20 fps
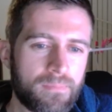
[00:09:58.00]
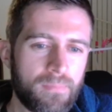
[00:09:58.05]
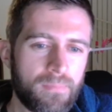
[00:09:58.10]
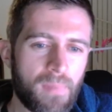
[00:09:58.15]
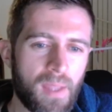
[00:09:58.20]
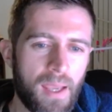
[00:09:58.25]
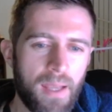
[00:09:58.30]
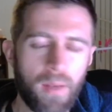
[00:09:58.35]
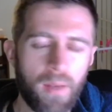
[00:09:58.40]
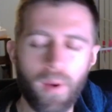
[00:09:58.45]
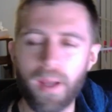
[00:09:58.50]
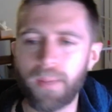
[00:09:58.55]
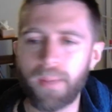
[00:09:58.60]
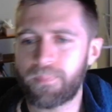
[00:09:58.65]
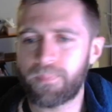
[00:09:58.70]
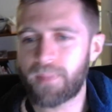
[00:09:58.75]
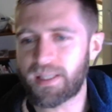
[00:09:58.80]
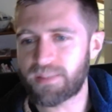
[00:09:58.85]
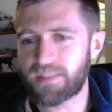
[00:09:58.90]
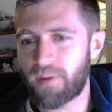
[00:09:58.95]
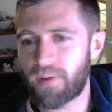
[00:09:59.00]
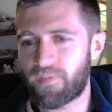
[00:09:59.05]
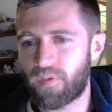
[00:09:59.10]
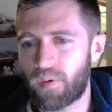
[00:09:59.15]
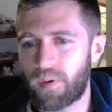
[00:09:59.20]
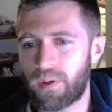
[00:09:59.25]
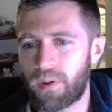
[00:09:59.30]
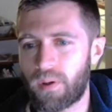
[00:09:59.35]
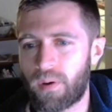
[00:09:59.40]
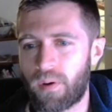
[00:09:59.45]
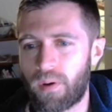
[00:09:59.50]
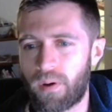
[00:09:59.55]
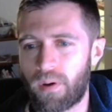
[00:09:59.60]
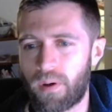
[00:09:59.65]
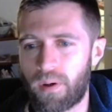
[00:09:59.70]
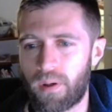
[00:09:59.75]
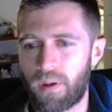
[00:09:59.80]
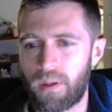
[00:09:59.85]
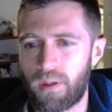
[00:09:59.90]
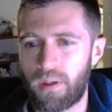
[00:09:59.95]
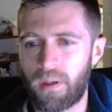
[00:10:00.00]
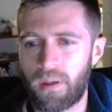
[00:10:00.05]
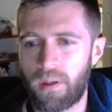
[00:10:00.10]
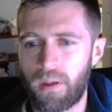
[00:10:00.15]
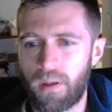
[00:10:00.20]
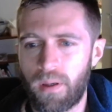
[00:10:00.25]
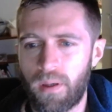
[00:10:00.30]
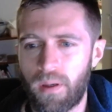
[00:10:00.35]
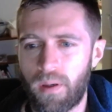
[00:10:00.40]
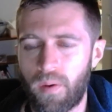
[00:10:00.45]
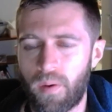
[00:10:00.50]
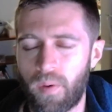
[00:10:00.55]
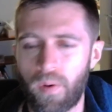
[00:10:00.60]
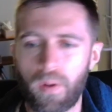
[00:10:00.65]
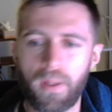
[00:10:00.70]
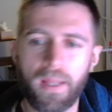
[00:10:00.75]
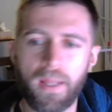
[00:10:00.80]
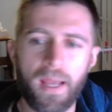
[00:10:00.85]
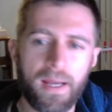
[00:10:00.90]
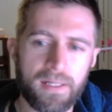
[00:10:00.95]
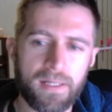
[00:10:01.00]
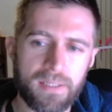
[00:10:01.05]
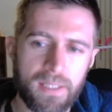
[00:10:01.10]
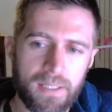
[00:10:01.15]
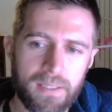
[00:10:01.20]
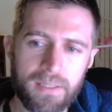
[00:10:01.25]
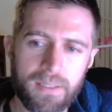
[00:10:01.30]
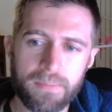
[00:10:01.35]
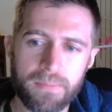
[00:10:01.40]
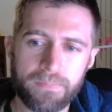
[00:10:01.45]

Anyway, that's my thought on early access.